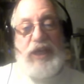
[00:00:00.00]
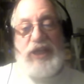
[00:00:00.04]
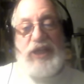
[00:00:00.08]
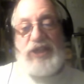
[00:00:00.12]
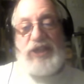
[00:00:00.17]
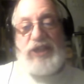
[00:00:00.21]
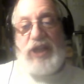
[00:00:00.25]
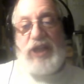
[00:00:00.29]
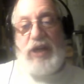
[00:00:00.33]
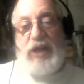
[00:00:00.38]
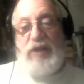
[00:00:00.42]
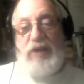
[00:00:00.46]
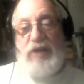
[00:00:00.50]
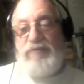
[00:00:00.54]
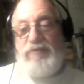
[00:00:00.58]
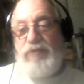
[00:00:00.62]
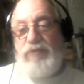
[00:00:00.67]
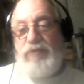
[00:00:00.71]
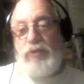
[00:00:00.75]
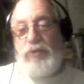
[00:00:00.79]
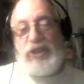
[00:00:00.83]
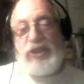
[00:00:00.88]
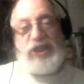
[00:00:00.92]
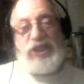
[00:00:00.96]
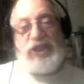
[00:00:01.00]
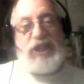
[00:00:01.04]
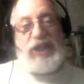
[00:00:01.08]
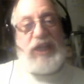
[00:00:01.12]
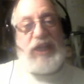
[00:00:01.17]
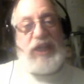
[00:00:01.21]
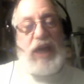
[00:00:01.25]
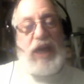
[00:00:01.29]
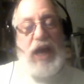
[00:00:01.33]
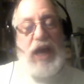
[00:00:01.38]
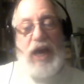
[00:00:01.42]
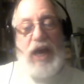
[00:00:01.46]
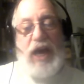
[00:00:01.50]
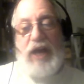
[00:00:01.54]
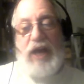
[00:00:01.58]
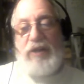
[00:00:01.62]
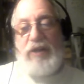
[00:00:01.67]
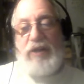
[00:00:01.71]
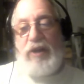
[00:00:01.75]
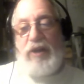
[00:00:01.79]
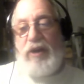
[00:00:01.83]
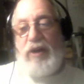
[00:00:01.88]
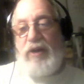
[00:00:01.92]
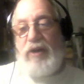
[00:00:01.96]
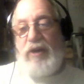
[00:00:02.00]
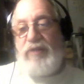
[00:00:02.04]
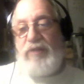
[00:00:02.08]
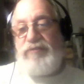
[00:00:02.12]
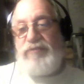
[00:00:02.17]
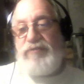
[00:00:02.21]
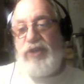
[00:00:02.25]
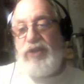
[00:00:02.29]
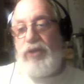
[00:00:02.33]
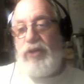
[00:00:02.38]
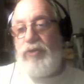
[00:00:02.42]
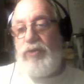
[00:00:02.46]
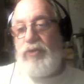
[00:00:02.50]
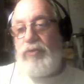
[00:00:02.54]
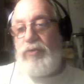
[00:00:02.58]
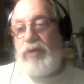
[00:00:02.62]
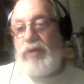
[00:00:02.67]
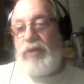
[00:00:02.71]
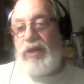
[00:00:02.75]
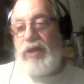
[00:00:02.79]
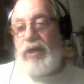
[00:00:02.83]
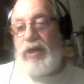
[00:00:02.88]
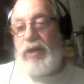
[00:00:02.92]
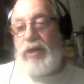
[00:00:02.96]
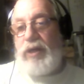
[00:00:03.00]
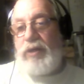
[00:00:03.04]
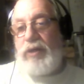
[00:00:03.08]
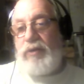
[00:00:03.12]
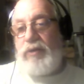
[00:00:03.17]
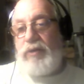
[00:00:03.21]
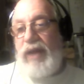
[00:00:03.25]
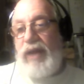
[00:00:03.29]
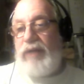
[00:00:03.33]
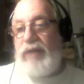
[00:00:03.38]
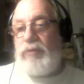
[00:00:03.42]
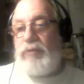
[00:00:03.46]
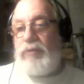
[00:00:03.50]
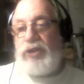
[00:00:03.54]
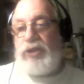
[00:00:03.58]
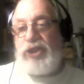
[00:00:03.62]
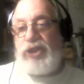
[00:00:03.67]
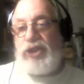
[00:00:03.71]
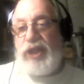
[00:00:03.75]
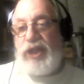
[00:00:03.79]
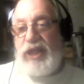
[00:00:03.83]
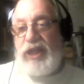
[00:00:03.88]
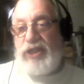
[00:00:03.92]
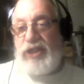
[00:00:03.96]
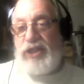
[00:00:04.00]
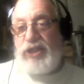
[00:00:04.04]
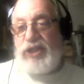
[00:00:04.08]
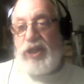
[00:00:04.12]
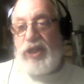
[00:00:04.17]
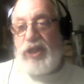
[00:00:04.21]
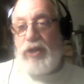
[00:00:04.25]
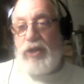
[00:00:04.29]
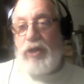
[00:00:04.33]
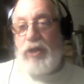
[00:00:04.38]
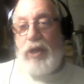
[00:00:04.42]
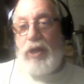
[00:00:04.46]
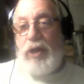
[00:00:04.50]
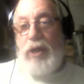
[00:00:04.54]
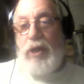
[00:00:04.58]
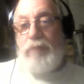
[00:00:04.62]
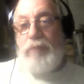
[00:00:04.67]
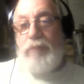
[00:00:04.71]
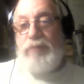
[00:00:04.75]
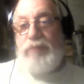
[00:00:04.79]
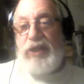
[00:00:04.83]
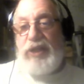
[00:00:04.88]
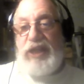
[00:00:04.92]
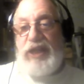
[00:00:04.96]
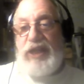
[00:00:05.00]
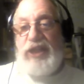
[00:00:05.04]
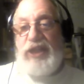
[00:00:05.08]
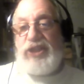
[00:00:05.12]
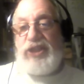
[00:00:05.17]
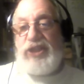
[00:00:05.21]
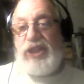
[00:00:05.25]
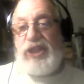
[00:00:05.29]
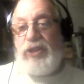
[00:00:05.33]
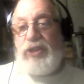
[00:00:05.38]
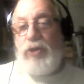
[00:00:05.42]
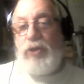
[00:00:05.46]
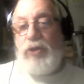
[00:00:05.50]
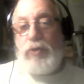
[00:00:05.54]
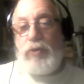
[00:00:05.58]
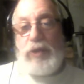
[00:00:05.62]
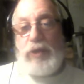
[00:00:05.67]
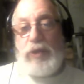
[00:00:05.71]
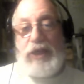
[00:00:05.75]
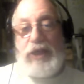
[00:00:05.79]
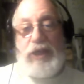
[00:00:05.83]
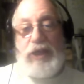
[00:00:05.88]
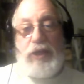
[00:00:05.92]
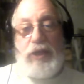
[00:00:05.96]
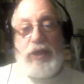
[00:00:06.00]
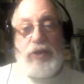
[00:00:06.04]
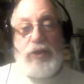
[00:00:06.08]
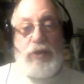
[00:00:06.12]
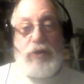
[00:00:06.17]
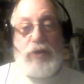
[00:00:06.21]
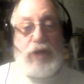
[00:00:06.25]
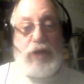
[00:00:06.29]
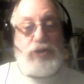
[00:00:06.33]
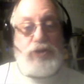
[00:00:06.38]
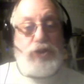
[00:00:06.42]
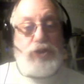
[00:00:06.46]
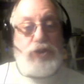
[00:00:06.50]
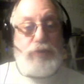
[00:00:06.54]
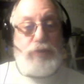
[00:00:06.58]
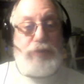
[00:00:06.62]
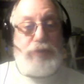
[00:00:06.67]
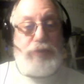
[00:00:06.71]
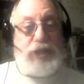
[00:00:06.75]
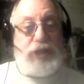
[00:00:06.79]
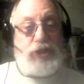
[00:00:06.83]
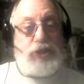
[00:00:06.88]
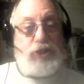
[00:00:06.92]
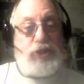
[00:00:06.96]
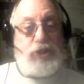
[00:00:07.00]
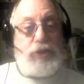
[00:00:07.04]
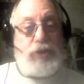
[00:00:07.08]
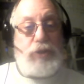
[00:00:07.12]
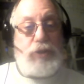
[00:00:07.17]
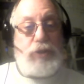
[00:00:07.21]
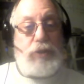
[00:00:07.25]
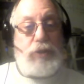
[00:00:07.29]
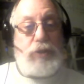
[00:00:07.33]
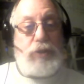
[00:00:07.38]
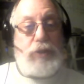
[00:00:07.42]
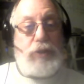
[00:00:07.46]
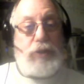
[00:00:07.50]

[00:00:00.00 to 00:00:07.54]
He's focusing on a few language things there, but he's ignoring the larger picture.